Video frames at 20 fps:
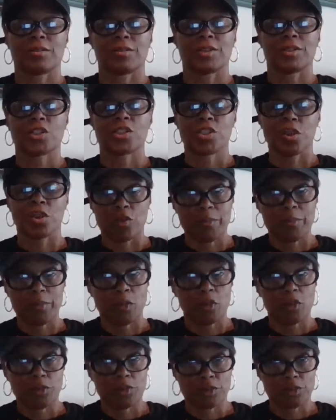so
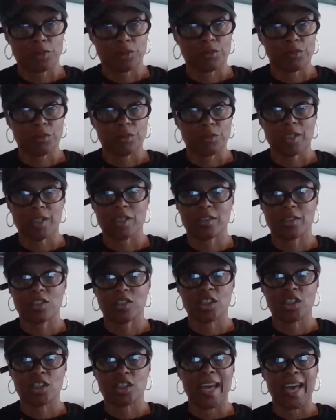emotional and
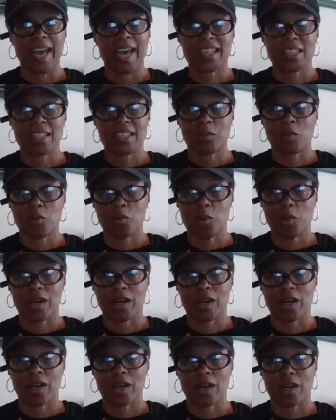just asking me what
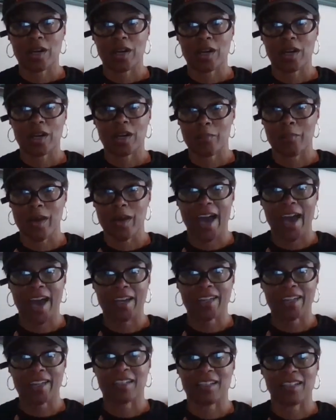I come
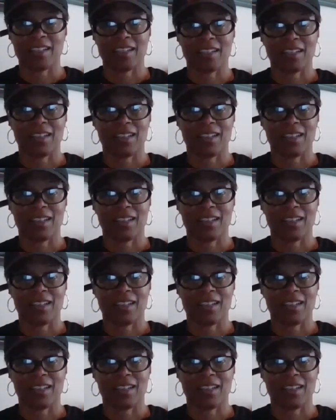back, and